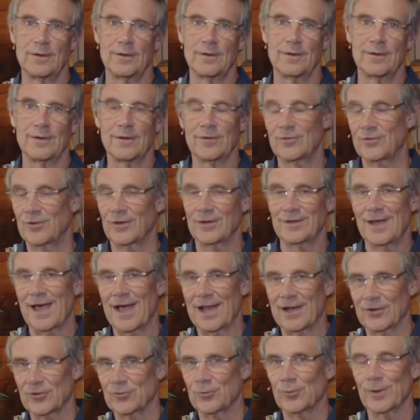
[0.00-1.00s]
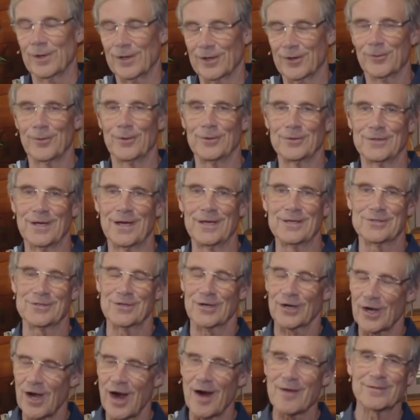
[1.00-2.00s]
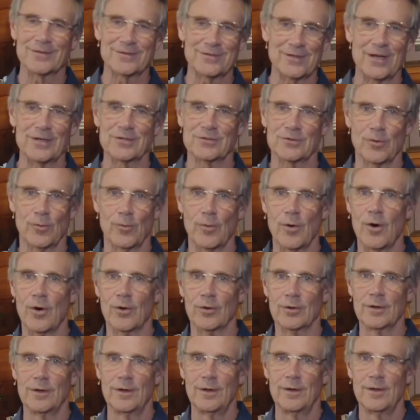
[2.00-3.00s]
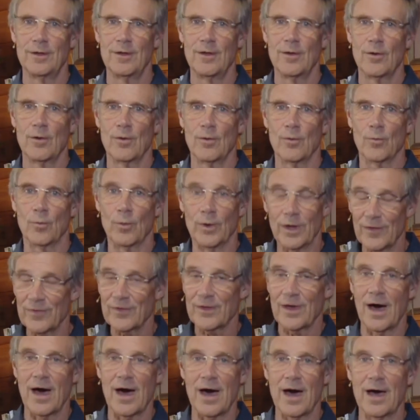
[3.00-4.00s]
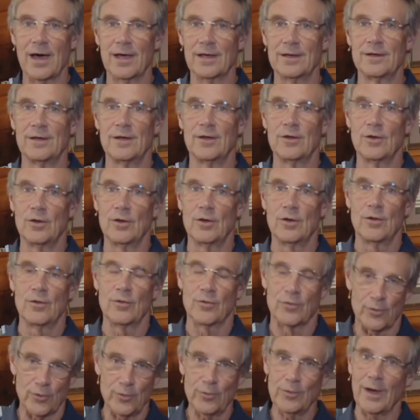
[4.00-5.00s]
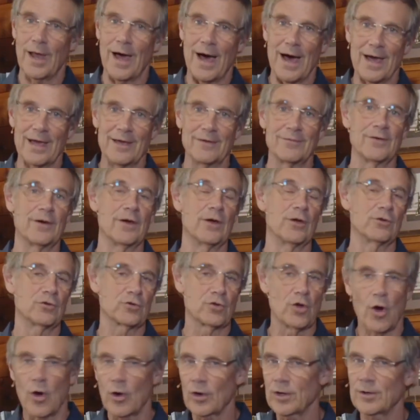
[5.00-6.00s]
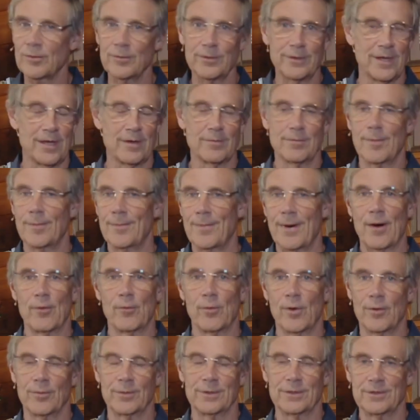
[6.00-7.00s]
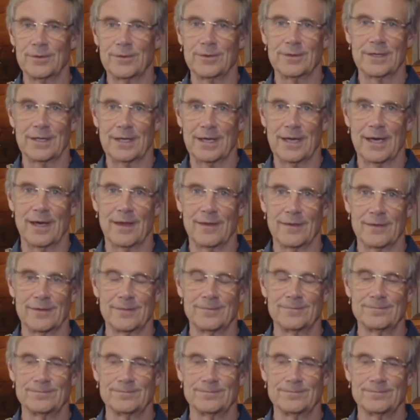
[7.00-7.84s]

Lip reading: This is a Dallas Willard quotation. A conversational walk with God through life, talking with Him about what we're doing together.